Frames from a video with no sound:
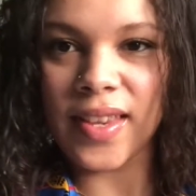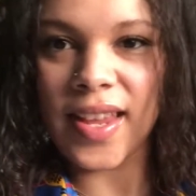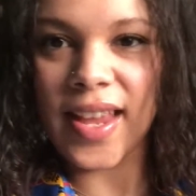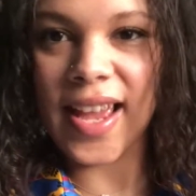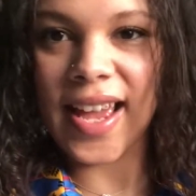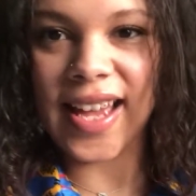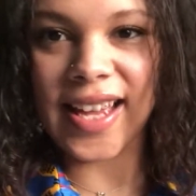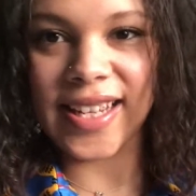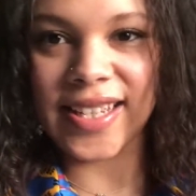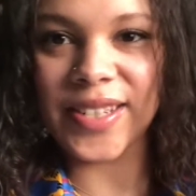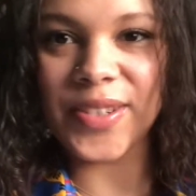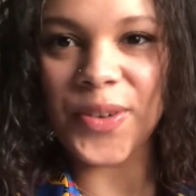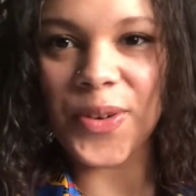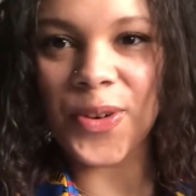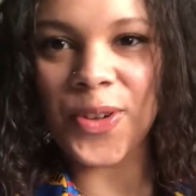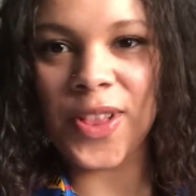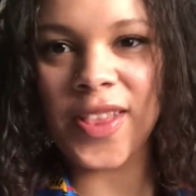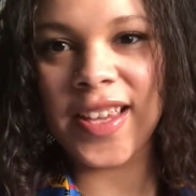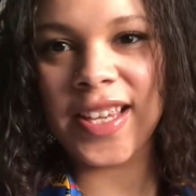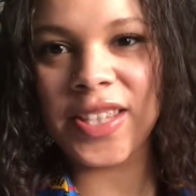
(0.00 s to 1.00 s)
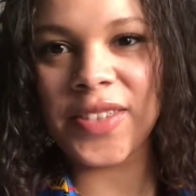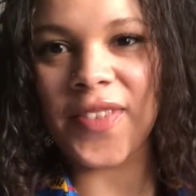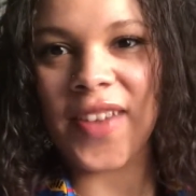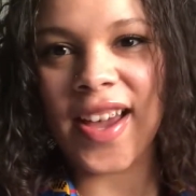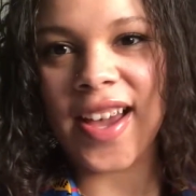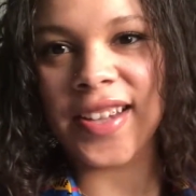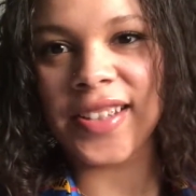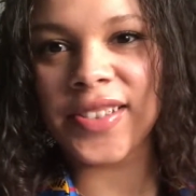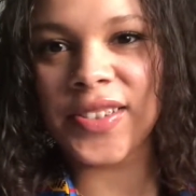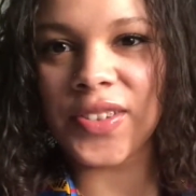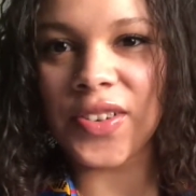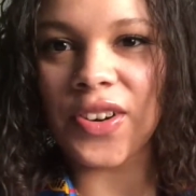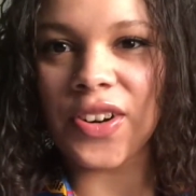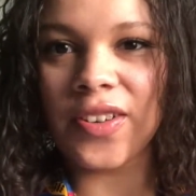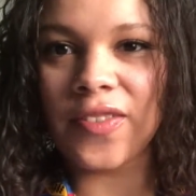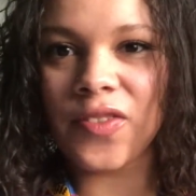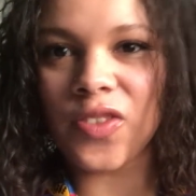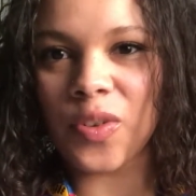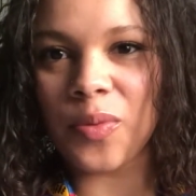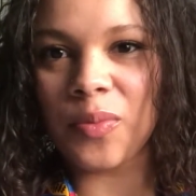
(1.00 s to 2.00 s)
And all these facts are
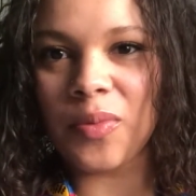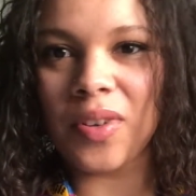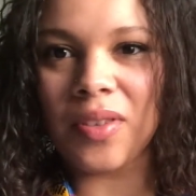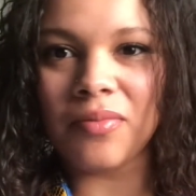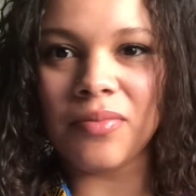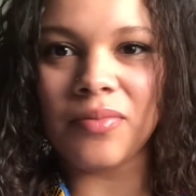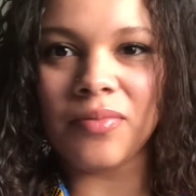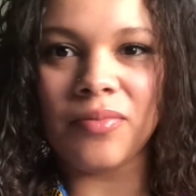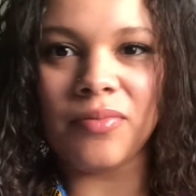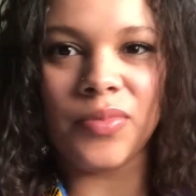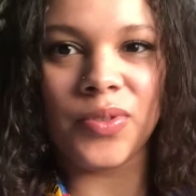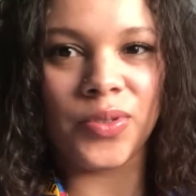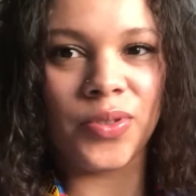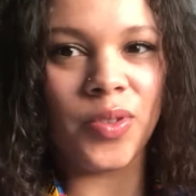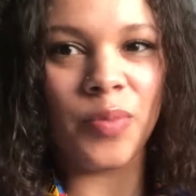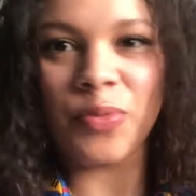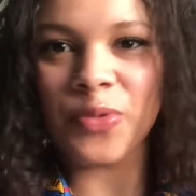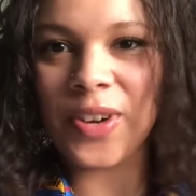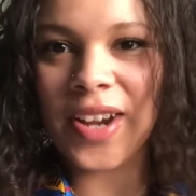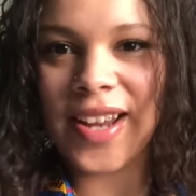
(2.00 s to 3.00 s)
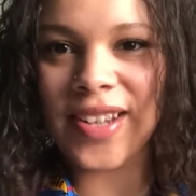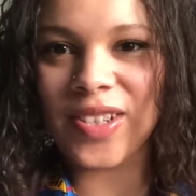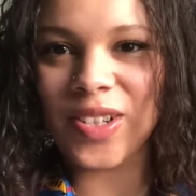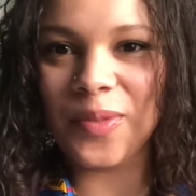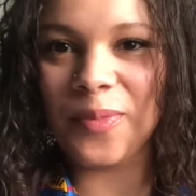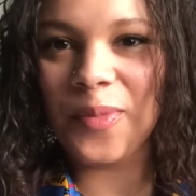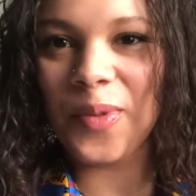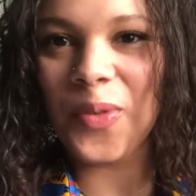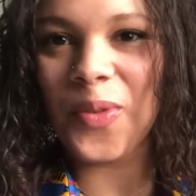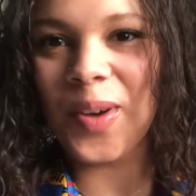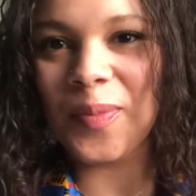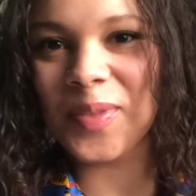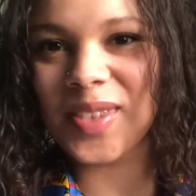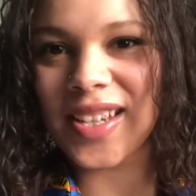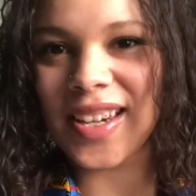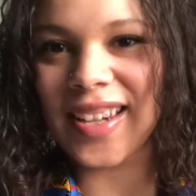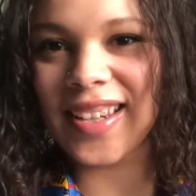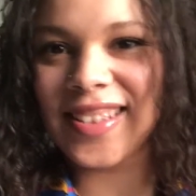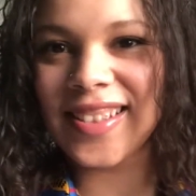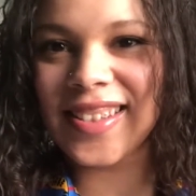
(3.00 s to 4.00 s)
from super random
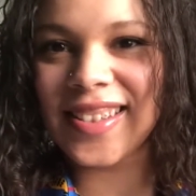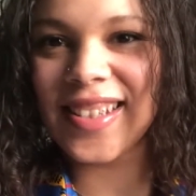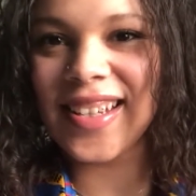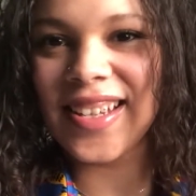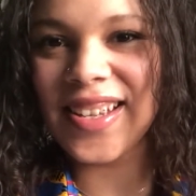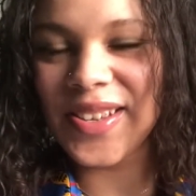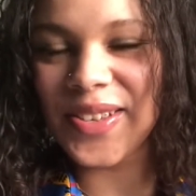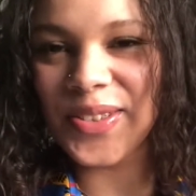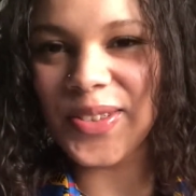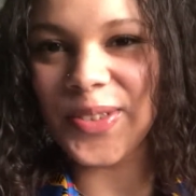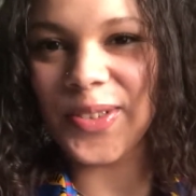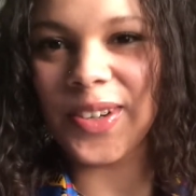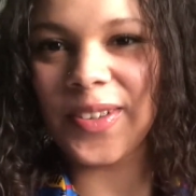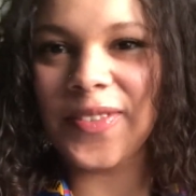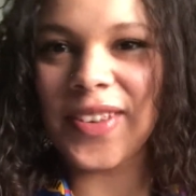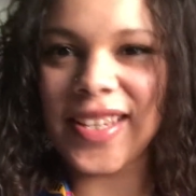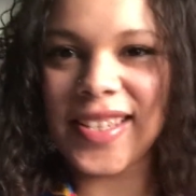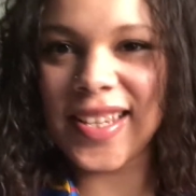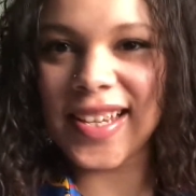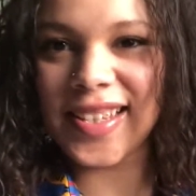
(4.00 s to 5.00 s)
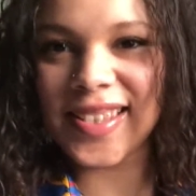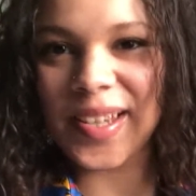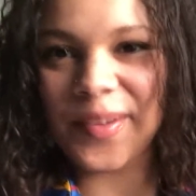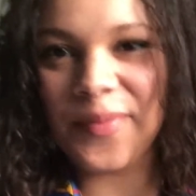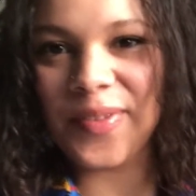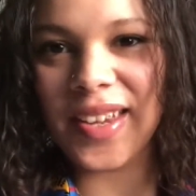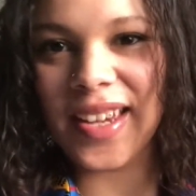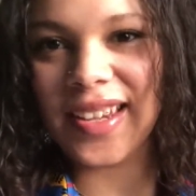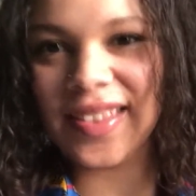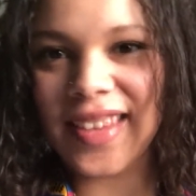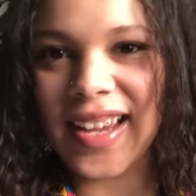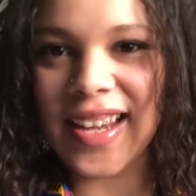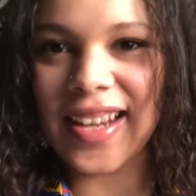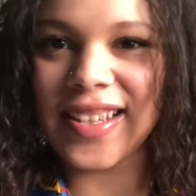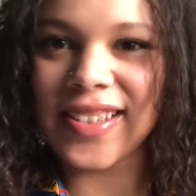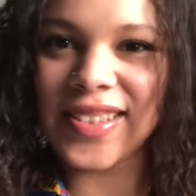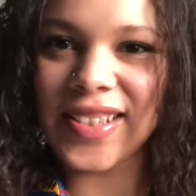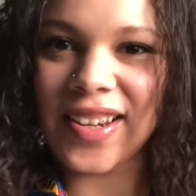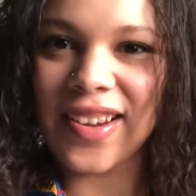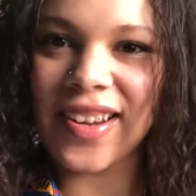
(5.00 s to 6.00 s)
websites, so if I say something that
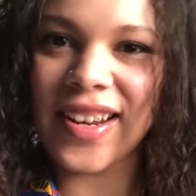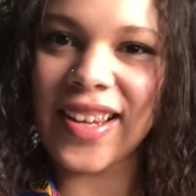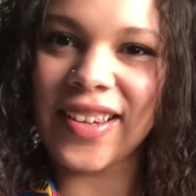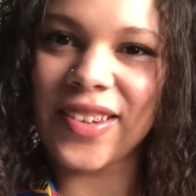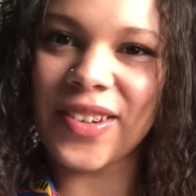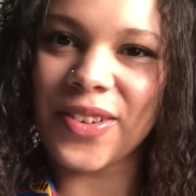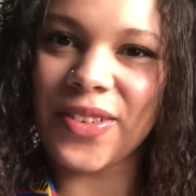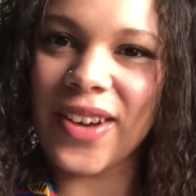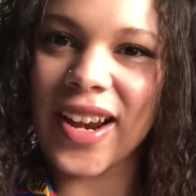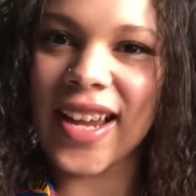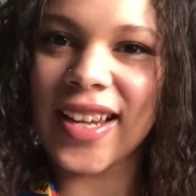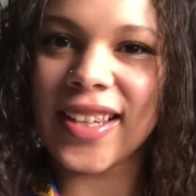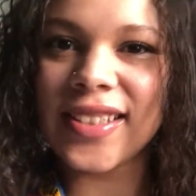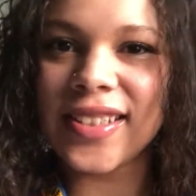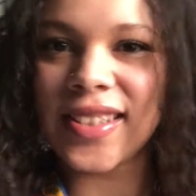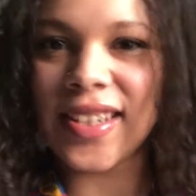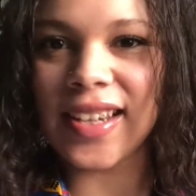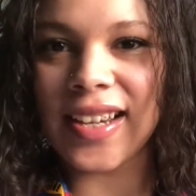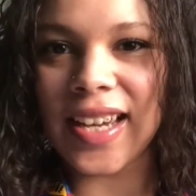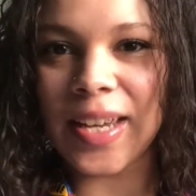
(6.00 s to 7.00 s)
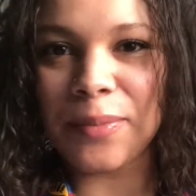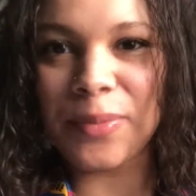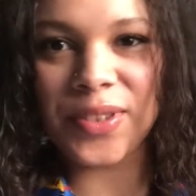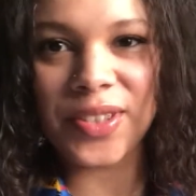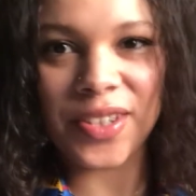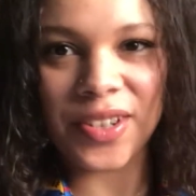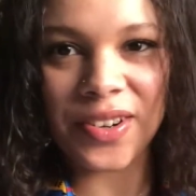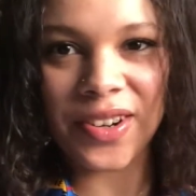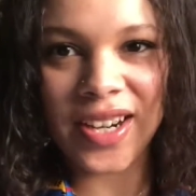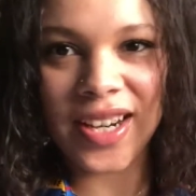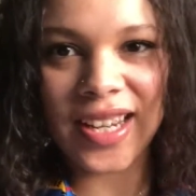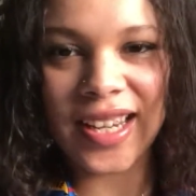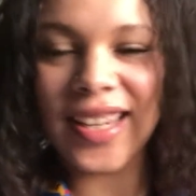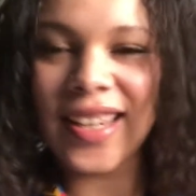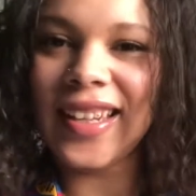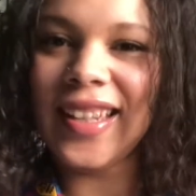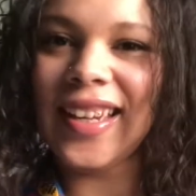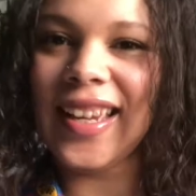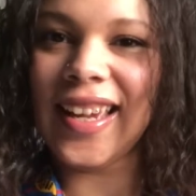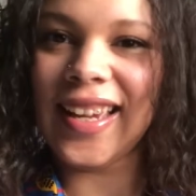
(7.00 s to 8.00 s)
is not correct, I am sorry,
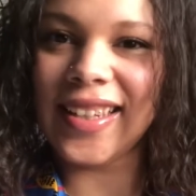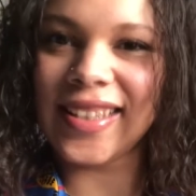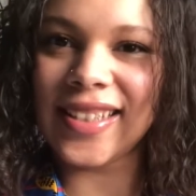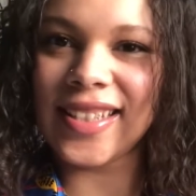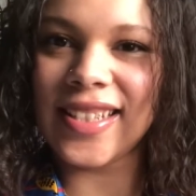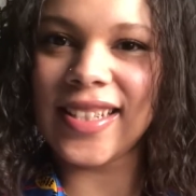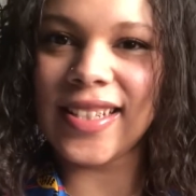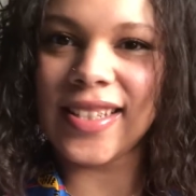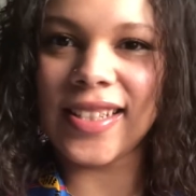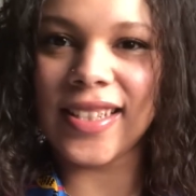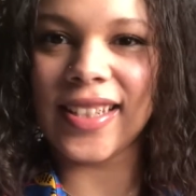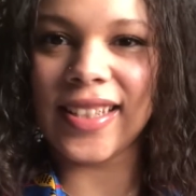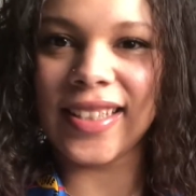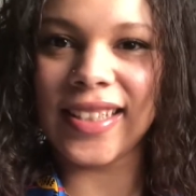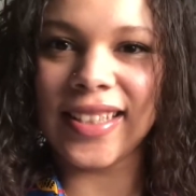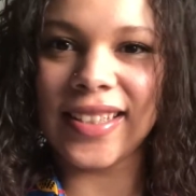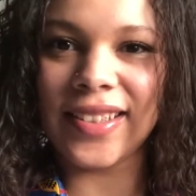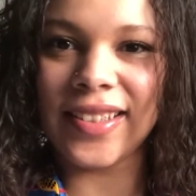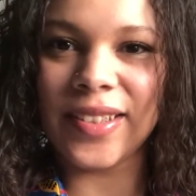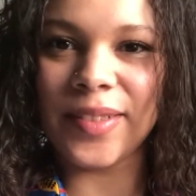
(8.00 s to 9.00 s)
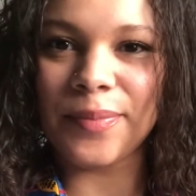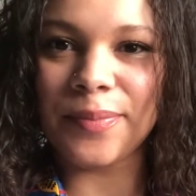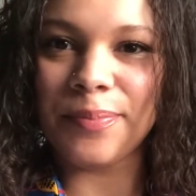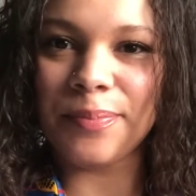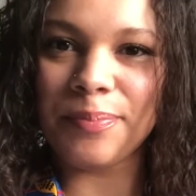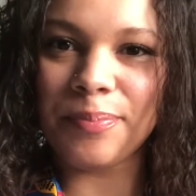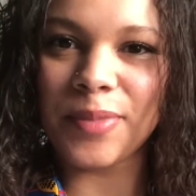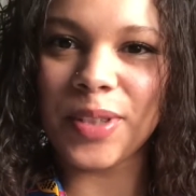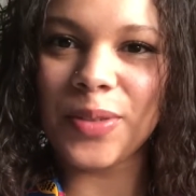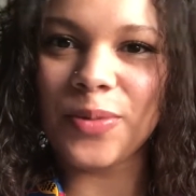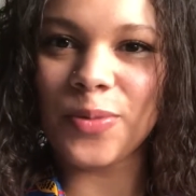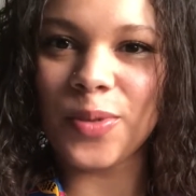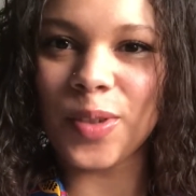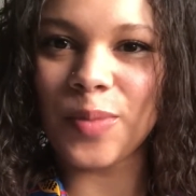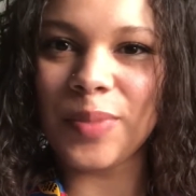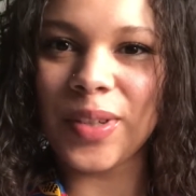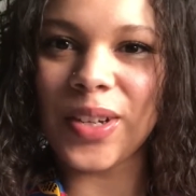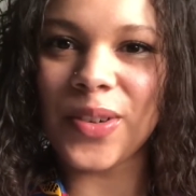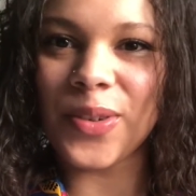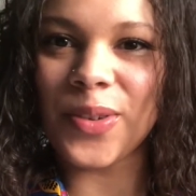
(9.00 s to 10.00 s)
and um, would
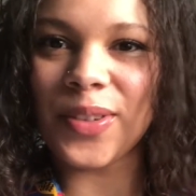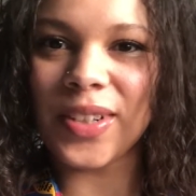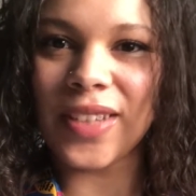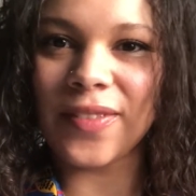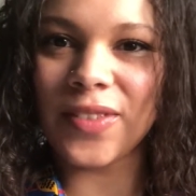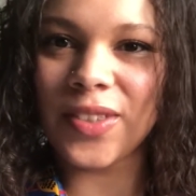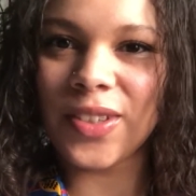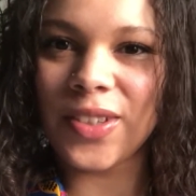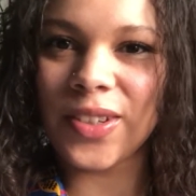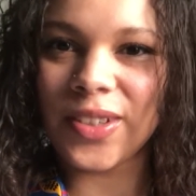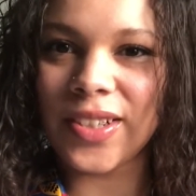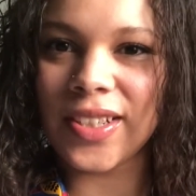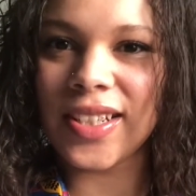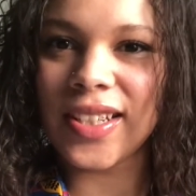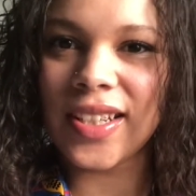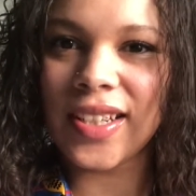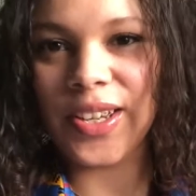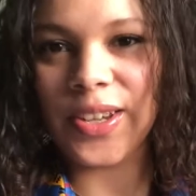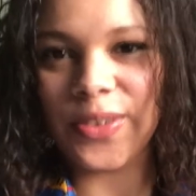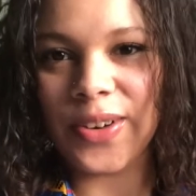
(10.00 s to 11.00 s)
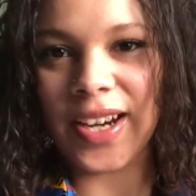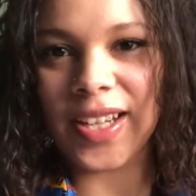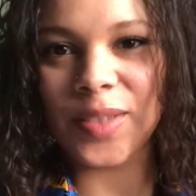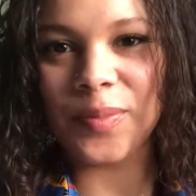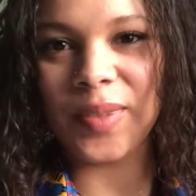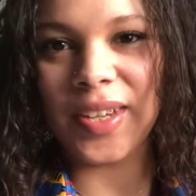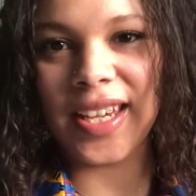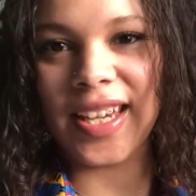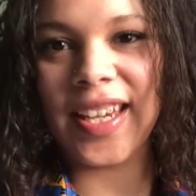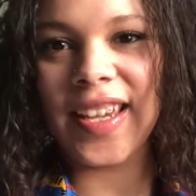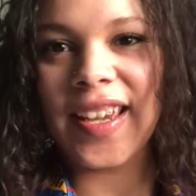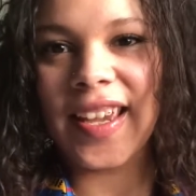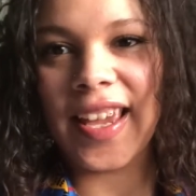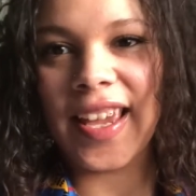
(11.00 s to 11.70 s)
be cool if you could correct me